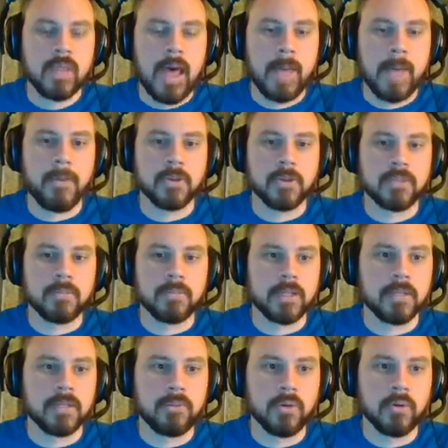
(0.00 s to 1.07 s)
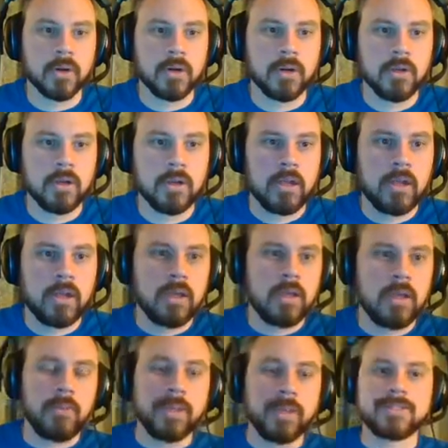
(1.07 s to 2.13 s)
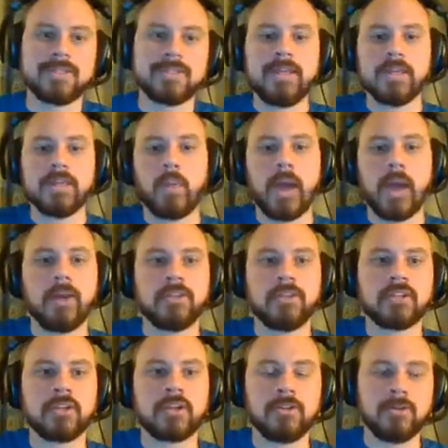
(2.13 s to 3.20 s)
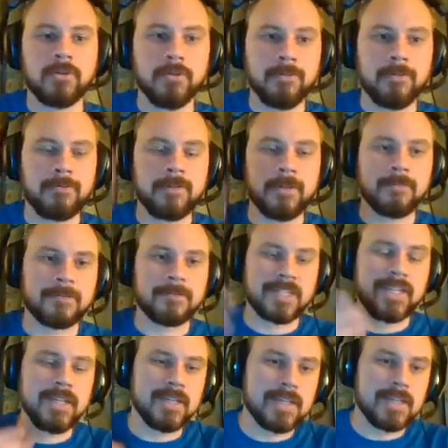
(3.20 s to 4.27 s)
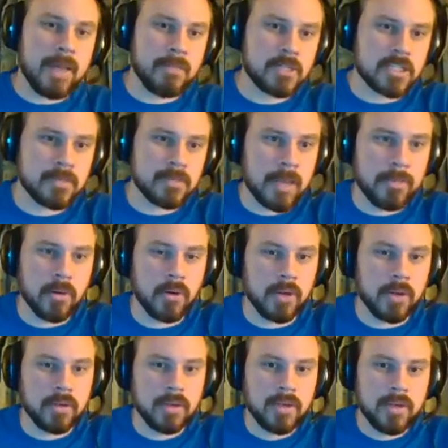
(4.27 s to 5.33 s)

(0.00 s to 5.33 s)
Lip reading: I put them on the board. And you can see that, wow, this is going to do 15 damage to my opponent.